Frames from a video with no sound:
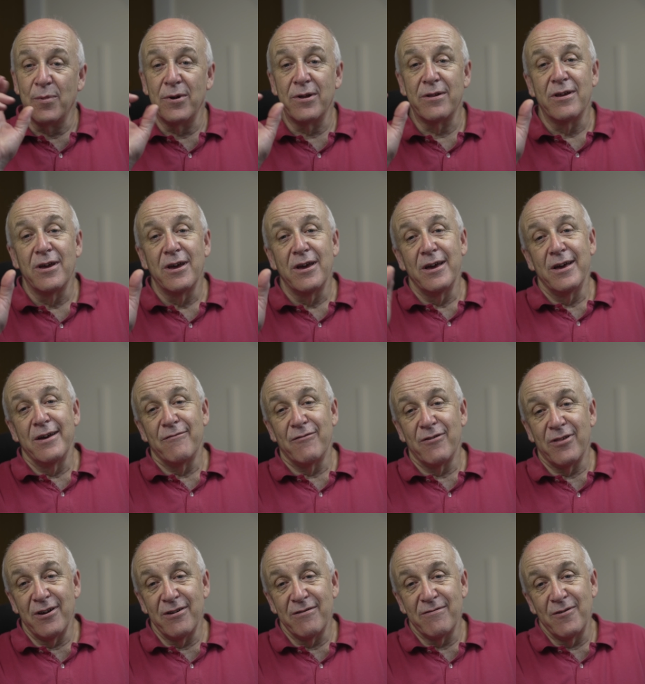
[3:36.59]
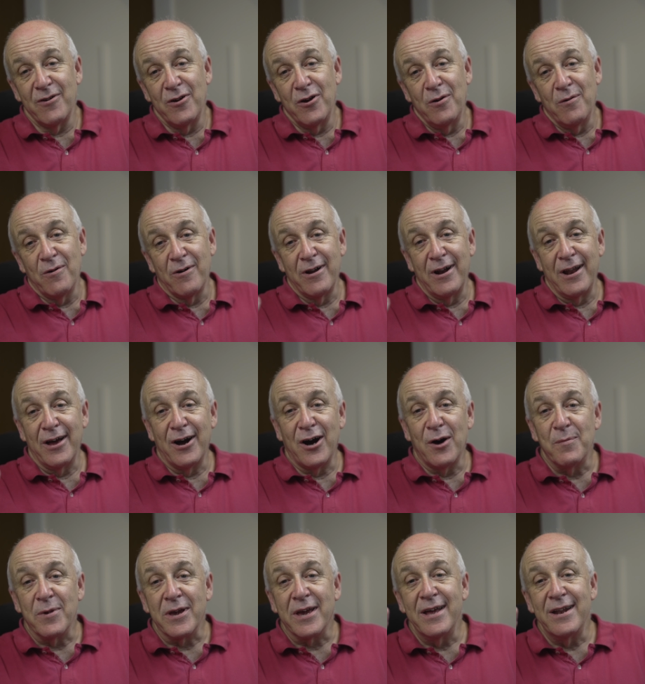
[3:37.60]
But for those of you who already are
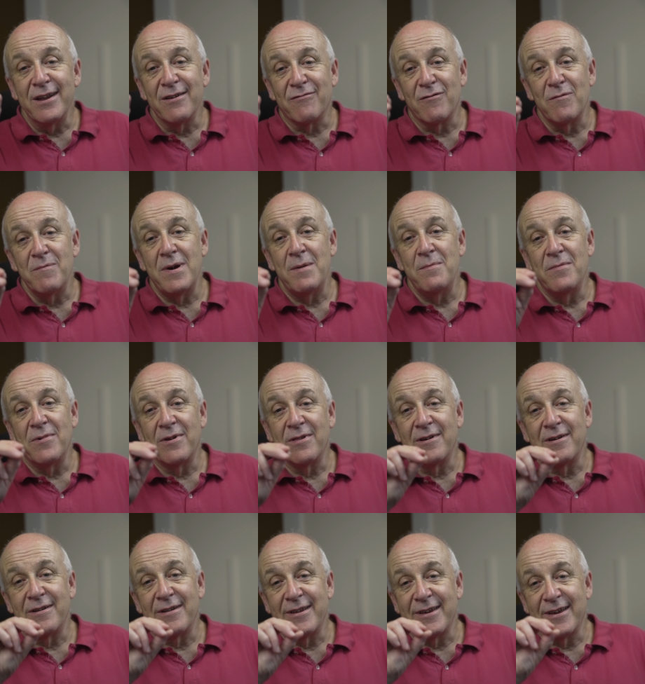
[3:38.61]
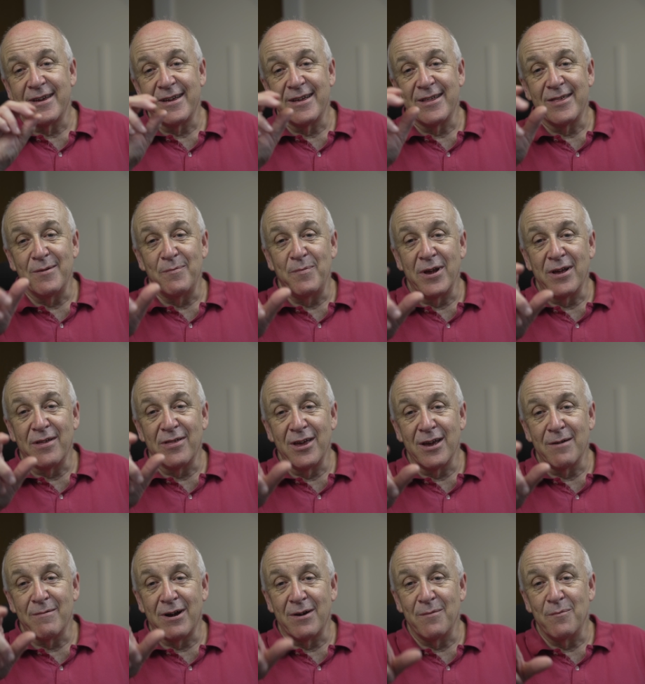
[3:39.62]
beginners, remember that the big thing
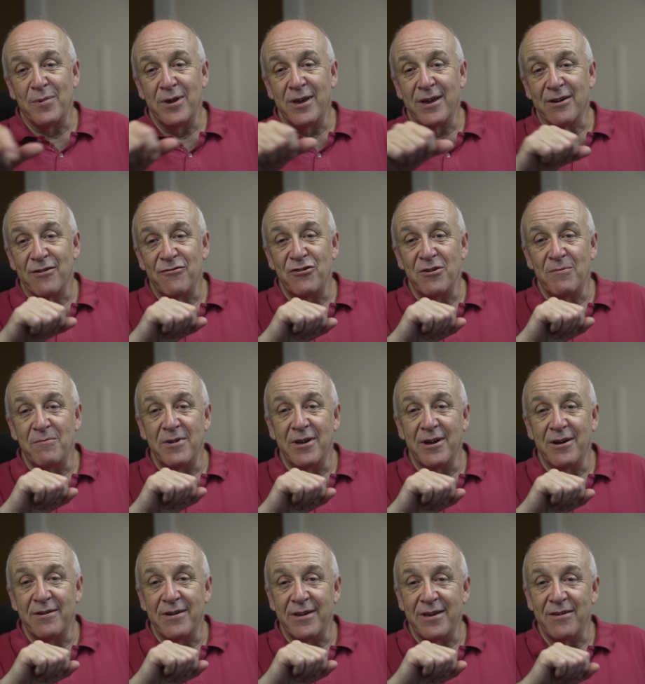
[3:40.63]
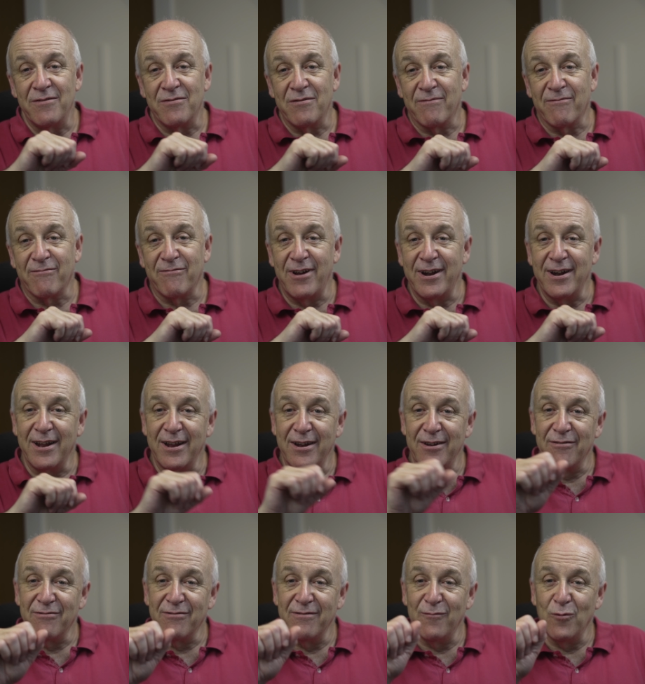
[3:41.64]
about being a Jimny owner is the
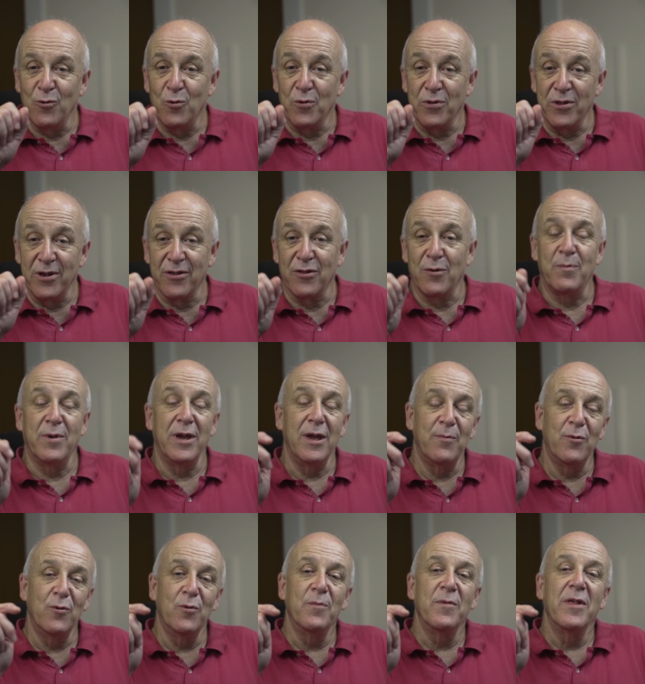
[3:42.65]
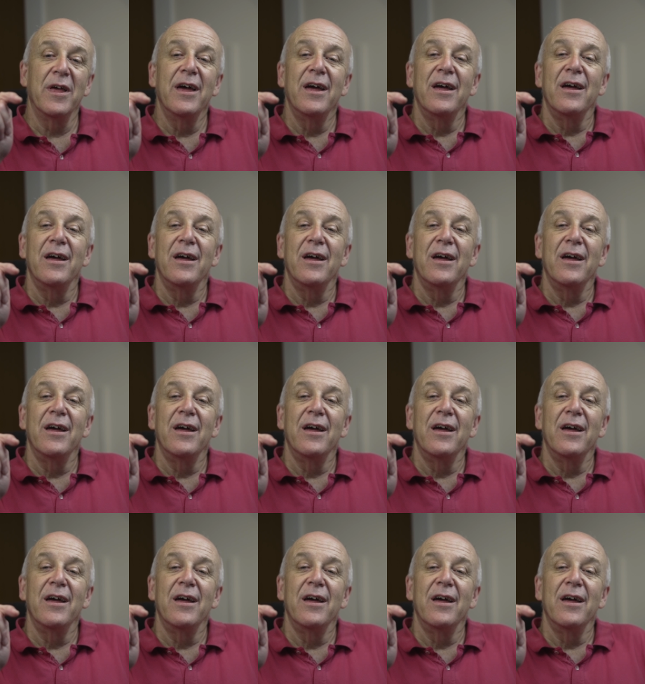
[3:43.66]
friendliness of all the other people.